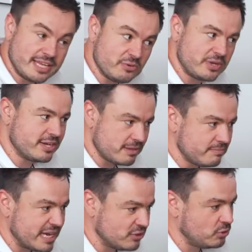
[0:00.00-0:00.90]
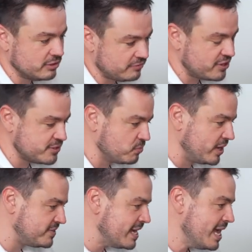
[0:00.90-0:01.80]
there where you can meet all of those
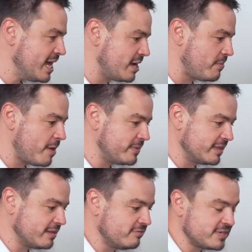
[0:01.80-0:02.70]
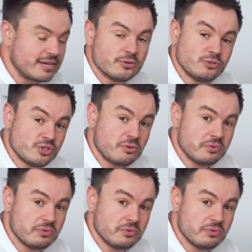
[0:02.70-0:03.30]
briefs. And I'm hoping that they've done a good job